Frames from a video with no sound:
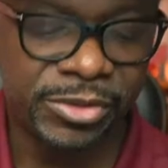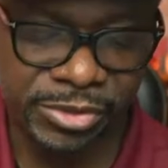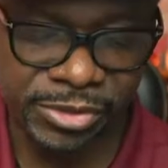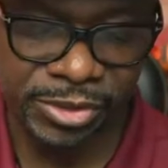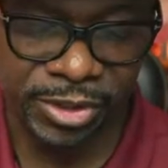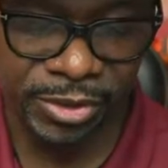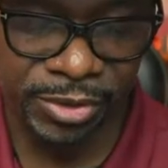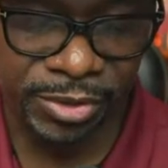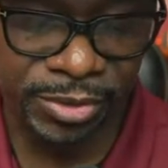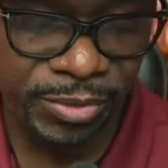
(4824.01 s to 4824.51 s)

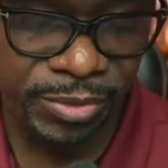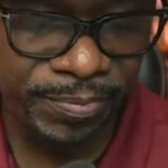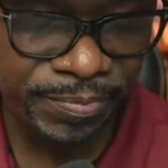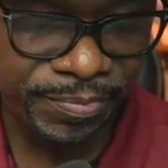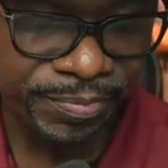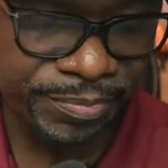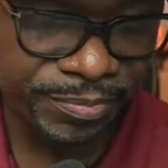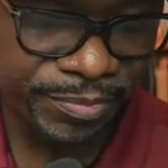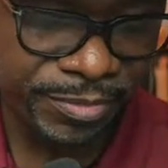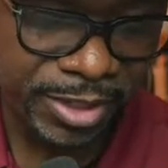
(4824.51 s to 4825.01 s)

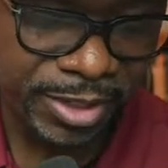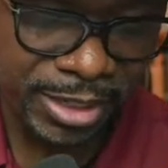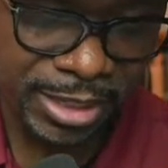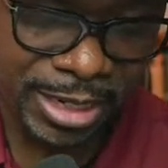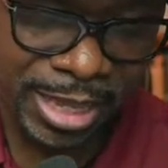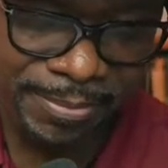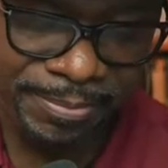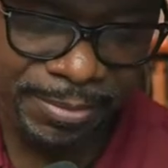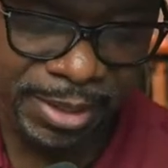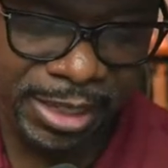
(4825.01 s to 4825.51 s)
So
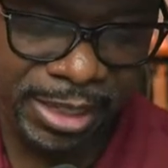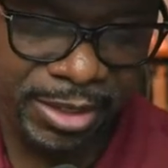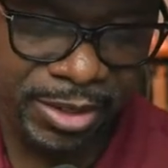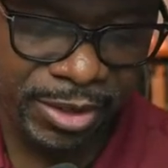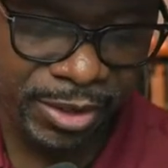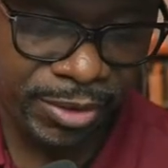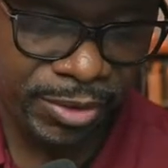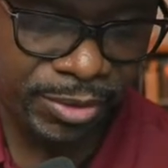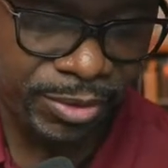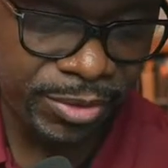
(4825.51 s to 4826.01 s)
let me
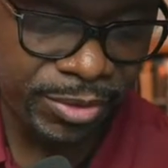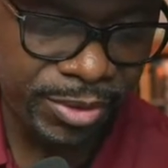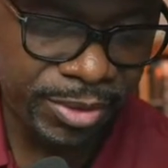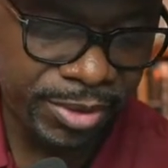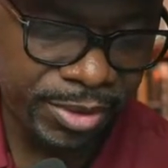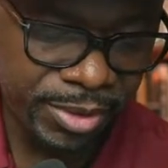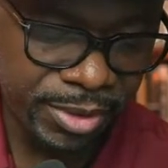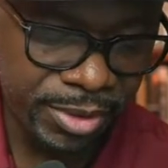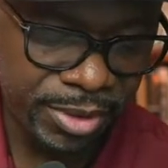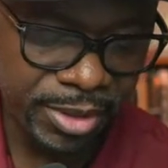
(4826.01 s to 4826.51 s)

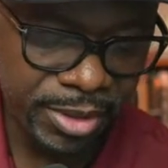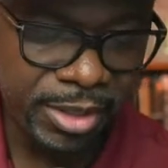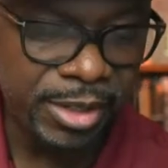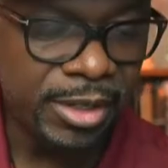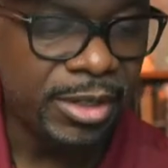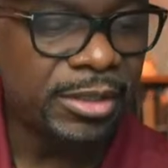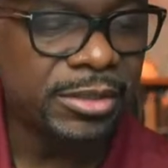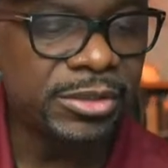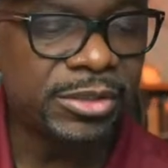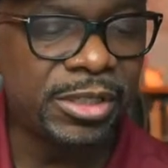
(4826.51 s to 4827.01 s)
go
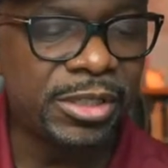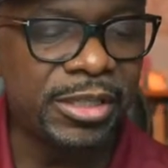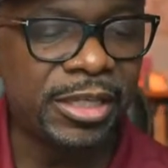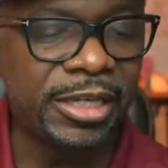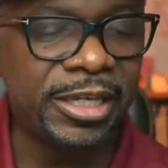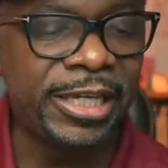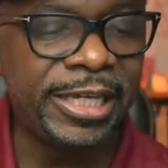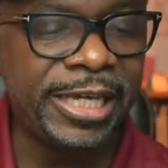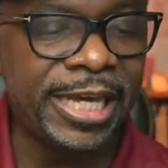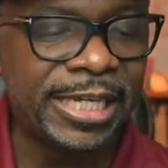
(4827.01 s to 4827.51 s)

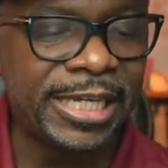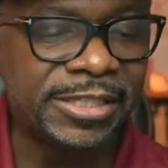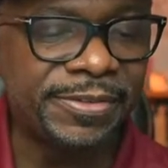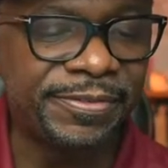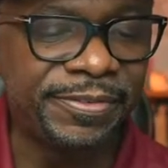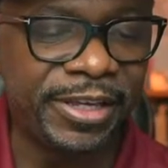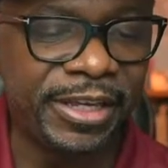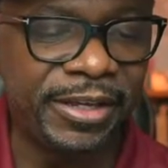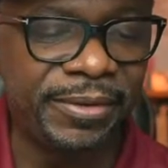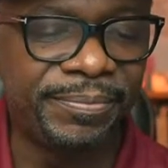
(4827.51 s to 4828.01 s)
to the
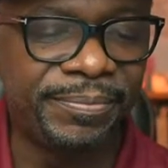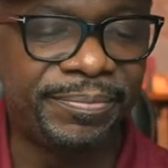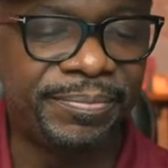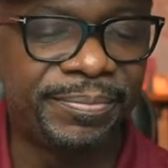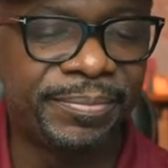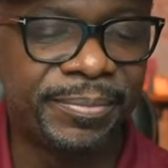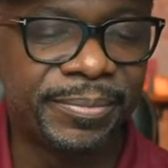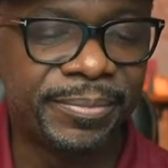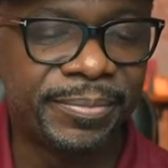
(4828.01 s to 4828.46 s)
ESV.